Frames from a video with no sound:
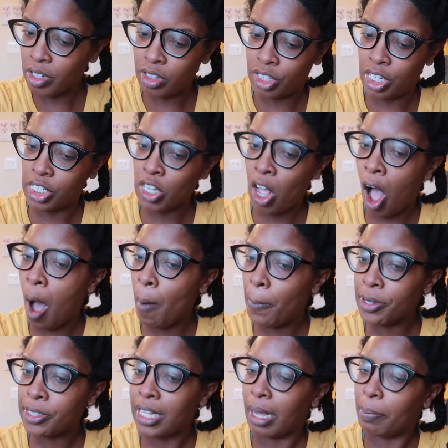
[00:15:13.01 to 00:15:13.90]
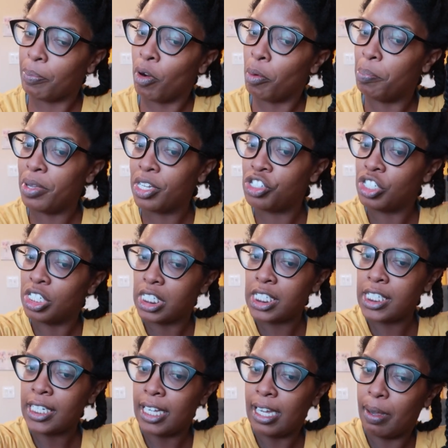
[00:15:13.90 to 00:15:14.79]
this almost like permission
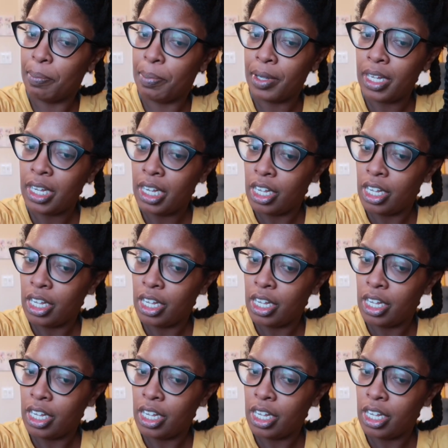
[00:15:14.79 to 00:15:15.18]
slip